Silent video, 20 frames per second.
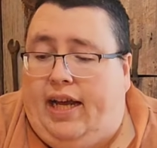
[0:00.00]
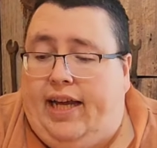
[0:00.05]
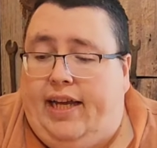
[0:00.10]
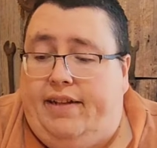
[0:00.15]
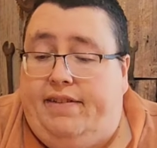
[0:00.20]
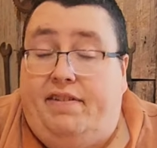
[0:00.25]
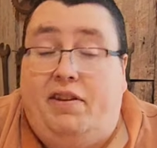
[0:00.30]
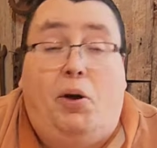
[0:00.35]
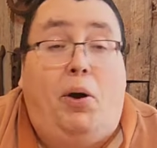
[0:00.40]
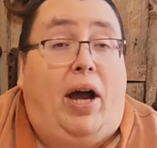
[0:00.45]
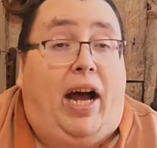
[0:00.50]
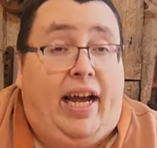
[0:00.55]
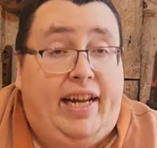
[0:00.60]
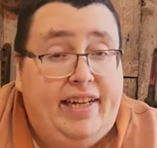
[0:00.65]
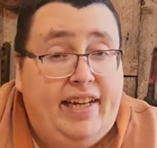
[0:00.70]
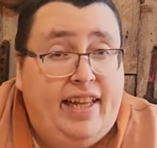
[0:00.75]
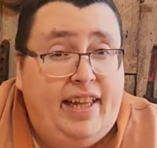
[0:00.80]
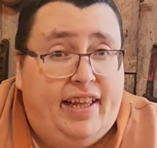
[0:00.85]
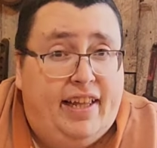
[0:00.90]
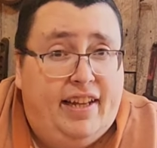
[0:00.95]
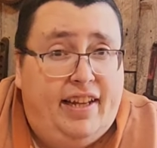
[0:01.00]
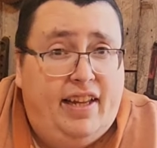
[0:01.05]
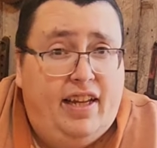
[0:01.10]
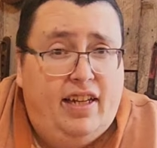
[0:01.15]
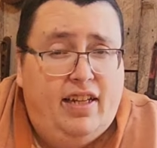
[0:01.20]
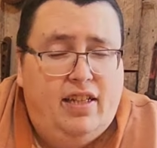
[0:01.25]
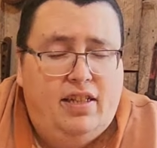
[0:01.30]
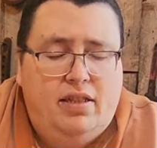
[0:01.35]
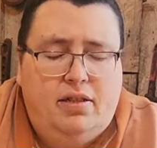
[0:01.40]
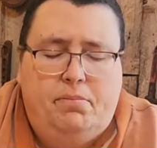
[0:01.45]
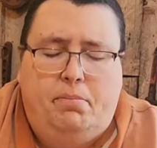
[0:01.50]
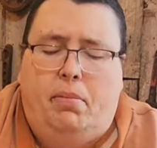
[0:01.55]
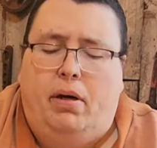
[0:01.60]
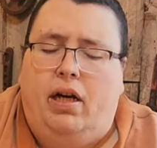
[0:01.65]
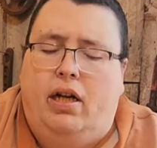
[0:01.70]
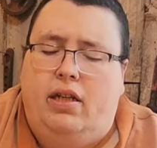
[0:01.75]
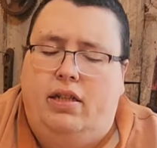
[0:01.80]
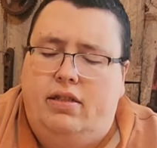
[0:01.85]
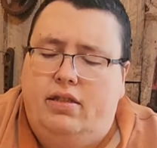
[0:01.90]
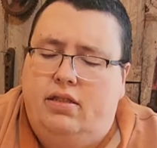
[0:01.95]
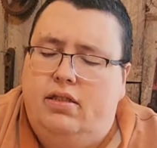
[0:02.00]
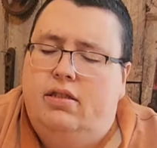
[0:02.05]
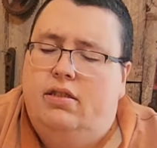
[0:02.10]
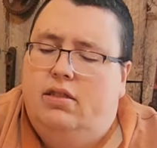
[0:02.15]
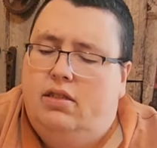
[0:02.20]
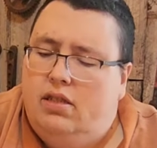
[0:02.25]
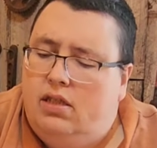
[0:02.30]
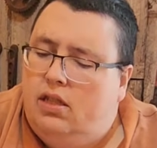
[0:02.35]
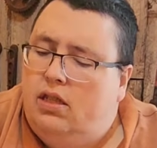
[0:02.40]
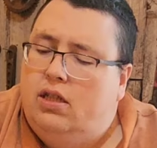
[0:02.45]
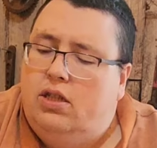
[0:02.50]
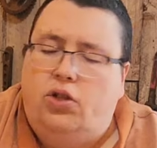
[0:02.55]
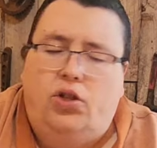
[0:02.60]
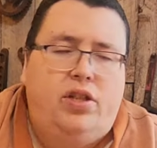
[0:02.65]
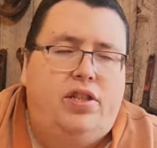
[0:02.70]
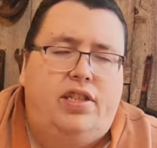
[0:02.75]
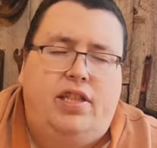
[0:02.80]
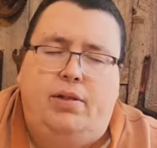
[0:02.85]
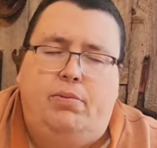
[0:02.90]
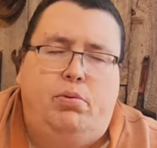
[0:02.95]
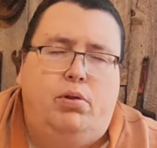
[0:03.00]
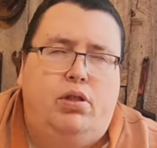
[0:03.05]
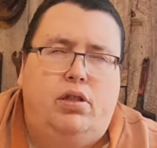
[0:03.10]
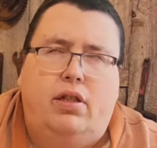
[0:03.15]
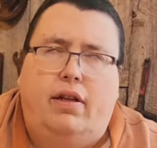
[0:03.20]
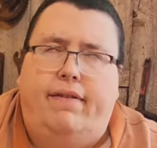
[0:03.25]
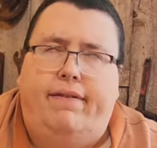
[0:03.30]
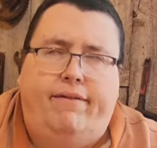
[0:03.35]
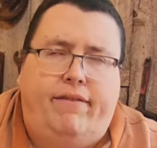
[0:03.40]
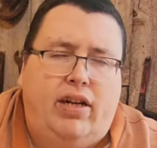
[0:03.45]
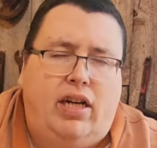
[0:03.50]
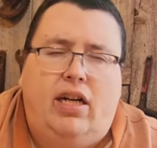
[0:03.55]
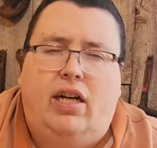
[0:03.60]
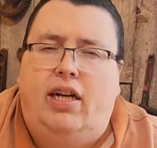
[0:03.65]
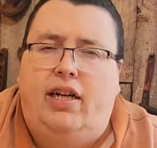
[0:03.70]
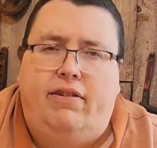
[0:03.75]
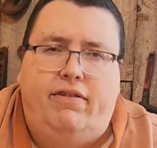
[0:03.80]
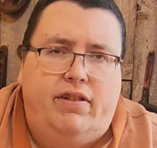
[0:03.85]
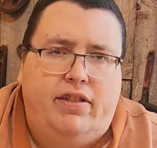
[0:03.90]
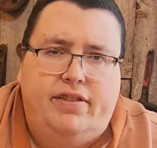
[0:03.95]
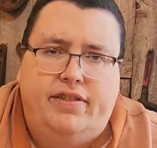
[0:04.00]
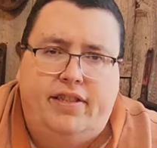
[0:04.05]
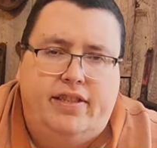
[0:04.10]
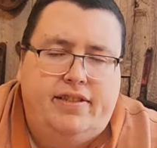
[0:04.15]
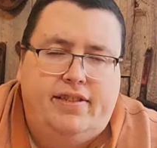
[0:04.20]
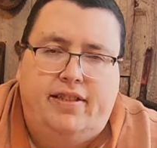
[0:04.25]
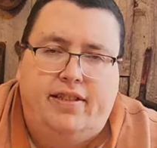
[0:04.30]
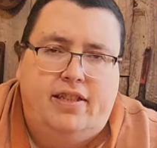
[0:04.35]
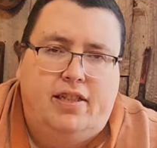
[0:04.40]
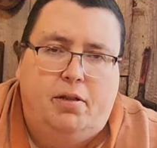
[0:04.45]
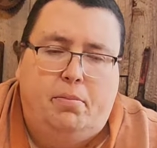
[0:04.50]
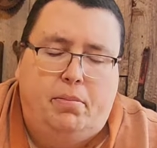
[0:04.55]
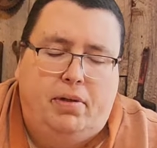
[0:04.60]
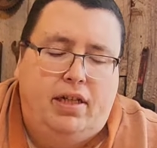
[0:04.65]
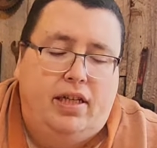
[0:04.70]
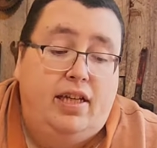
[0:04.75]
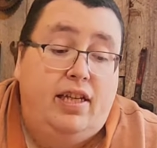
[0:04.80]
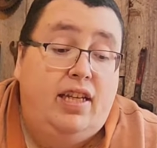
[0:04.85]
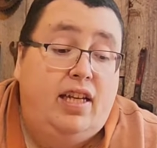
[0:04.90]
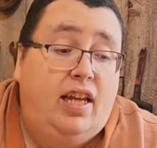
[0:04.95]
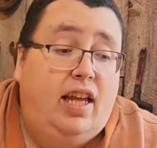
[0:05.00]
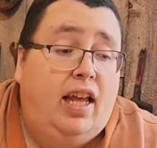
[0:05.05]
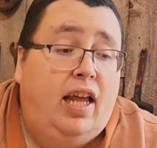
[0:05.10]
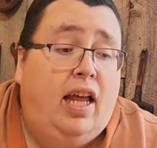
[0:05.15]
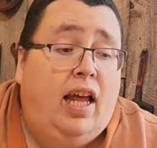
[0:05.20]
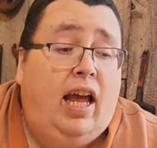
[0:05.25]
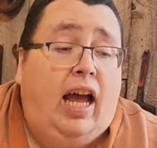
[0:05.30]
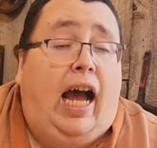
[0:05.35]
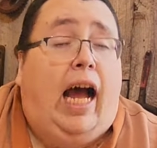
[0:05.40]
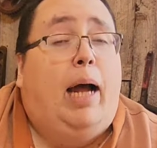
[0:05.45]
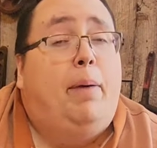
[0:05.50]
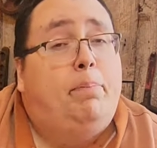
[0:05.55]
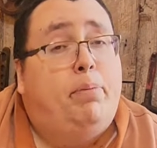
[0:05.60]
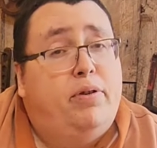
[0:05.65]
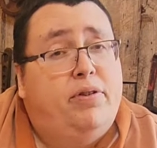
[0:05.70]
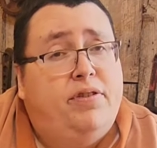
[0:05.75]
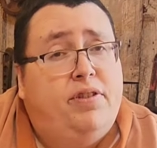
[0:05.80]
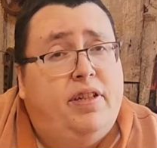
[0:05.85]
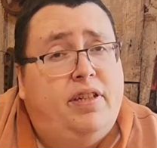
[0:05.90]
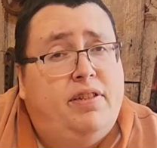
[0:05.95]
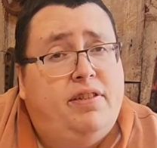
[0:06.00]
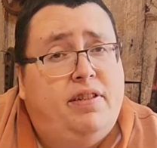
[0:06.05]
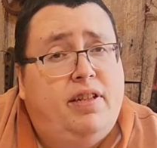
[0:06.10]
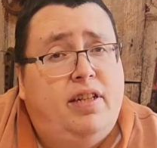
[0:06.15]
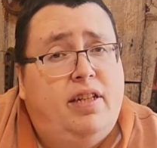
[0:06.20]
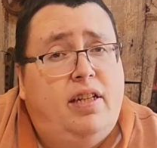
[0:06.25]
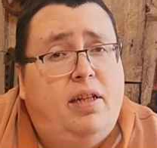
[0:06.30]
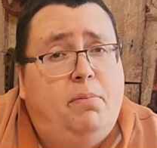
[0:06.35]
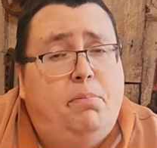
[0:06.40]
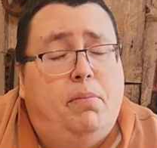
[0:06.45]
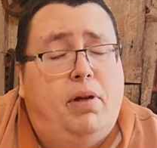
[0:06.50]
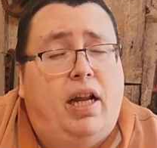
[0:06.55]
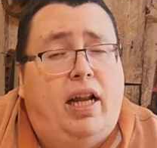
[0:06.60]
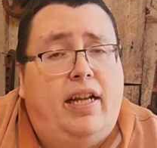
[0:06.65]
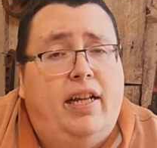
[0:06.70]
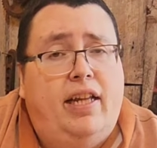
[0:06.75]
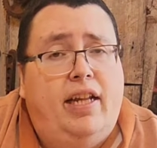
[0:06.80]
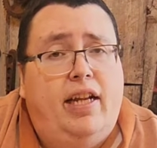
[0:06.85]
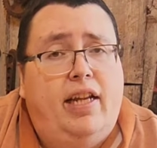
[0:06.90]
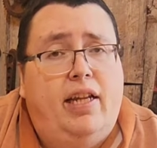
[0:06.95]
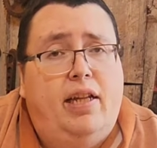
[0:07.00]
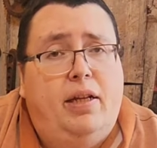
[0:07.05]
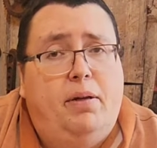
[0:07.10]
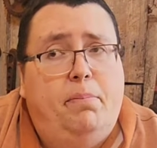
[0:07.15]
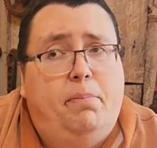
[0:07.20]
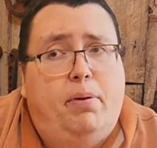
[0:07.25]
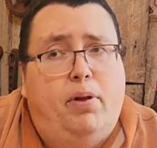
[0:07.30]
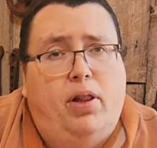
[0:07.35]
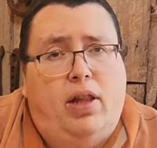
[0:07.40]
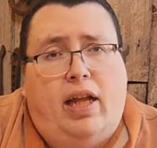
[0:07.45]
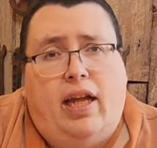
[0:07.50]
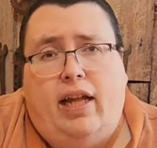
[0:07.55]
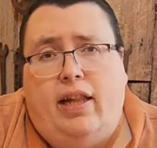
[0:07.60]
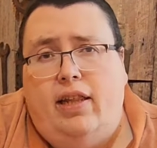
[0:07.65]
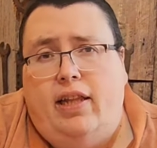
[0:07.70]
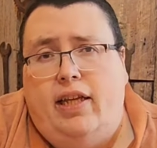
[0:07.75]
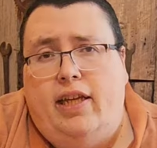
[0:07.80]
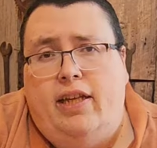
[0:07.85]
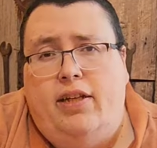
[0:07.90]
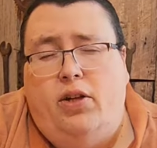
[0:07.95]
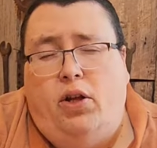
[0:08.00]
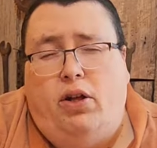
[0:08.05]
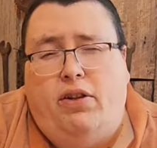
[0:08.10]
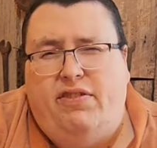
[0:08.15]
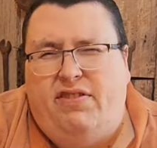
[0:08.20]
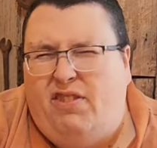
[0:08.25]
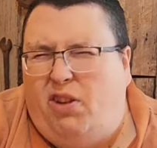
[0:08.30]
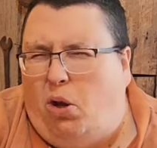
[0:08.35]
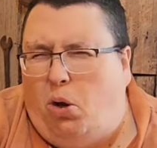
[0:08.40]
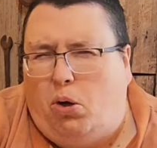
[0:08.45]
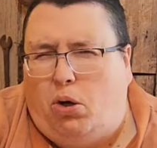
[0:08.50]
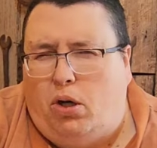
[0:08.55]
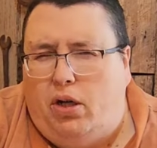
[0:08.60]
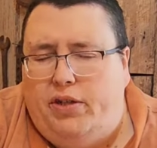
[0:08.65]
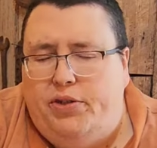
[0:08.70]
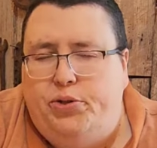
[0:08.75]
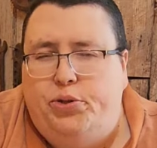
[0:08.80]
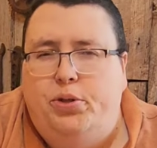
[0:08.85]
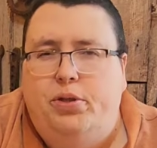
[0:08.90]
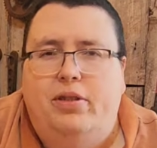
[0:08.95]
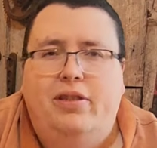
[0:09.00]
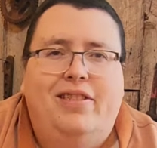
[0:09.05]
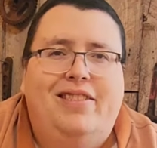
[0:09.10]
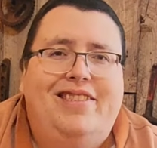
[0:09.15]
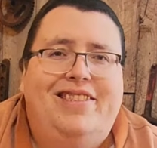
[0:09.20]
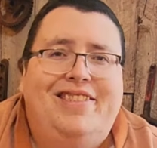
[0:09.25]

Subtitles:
And so I did, but Christy was very resistant to me. I persisted, but I did it politely, not stalkerish,